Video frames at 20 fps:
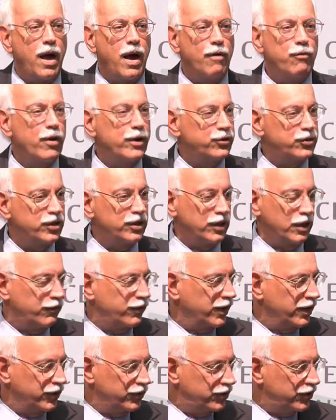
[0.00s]
Uh, what
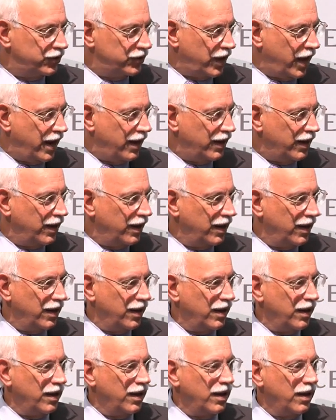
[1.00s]
significance is that?
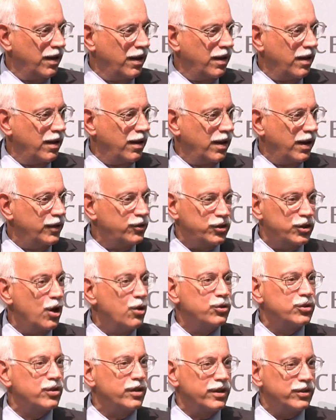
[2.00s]
It's
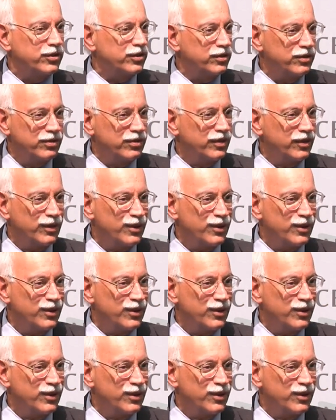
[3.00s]
useless.